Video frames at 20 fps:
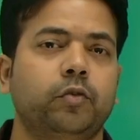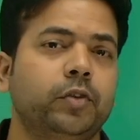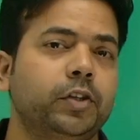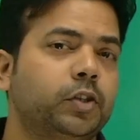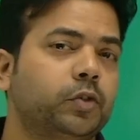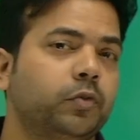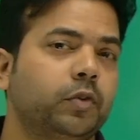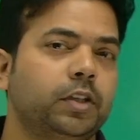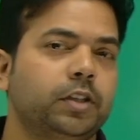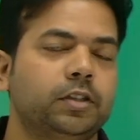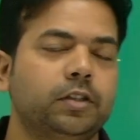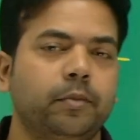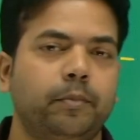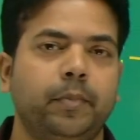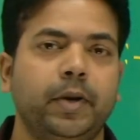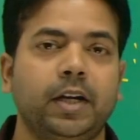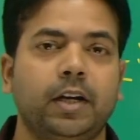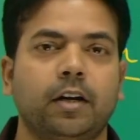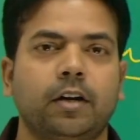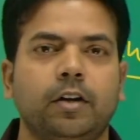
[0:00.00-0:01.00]
Which one is a
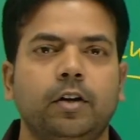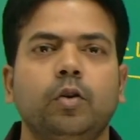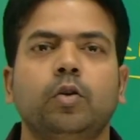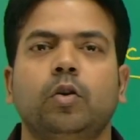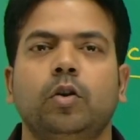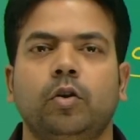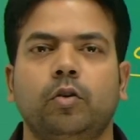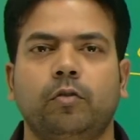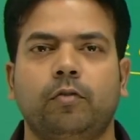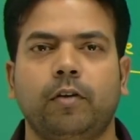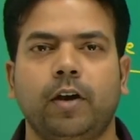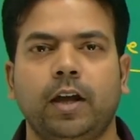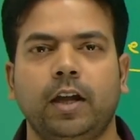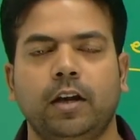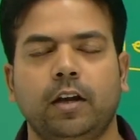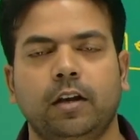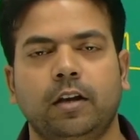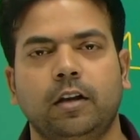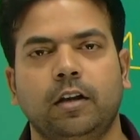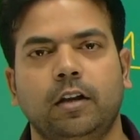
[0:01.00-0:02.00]
better nucleophile?